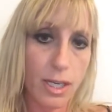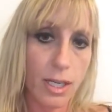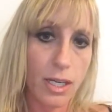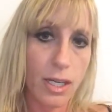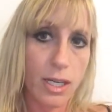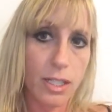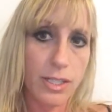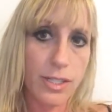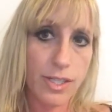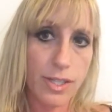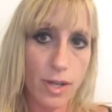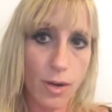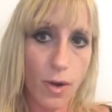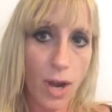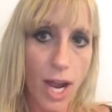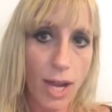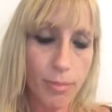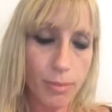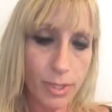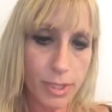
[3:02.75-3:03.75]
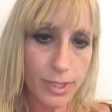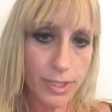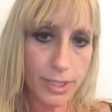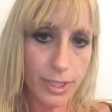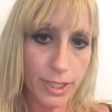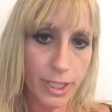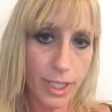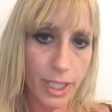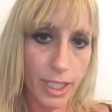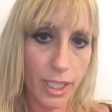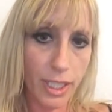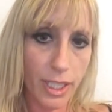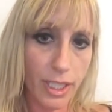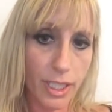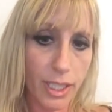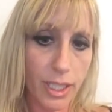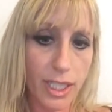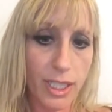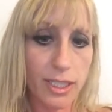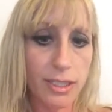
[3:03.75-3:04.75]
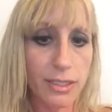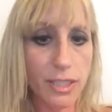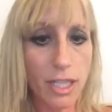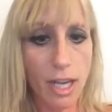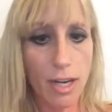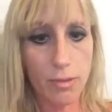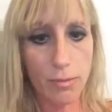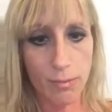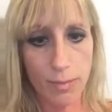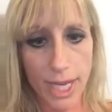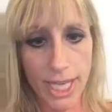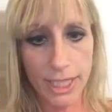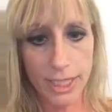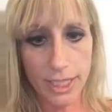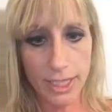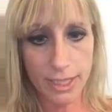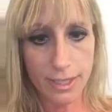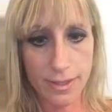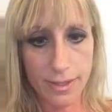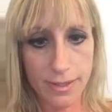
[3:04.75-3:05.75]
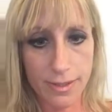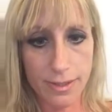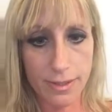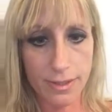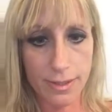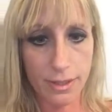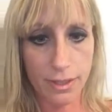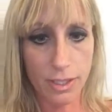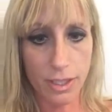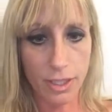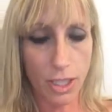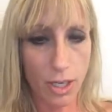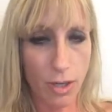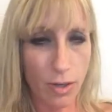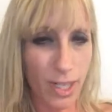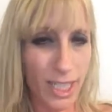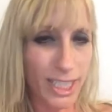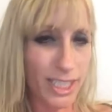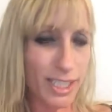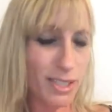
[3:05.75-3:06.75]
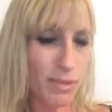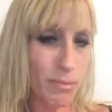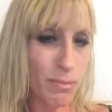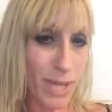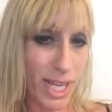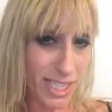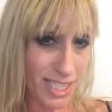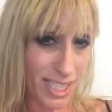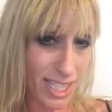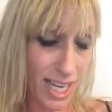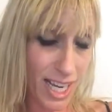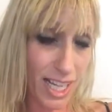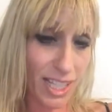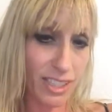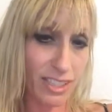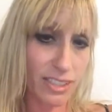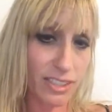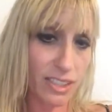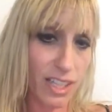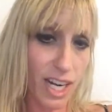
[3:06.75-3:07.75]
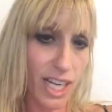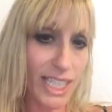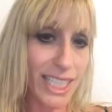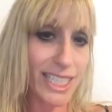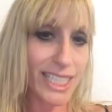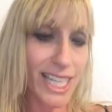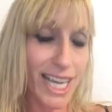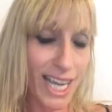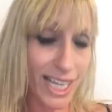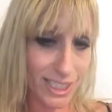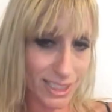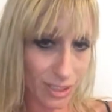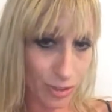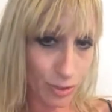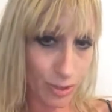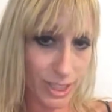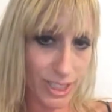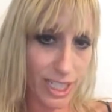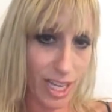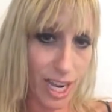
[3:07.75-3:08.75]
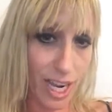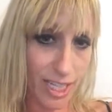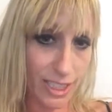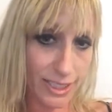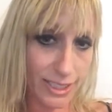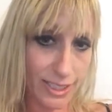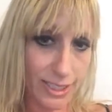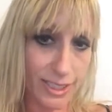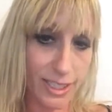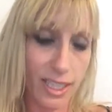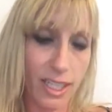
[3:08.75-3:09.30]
So I personally need a lot of maintenance. You know, I need to meditate. I need to exercise.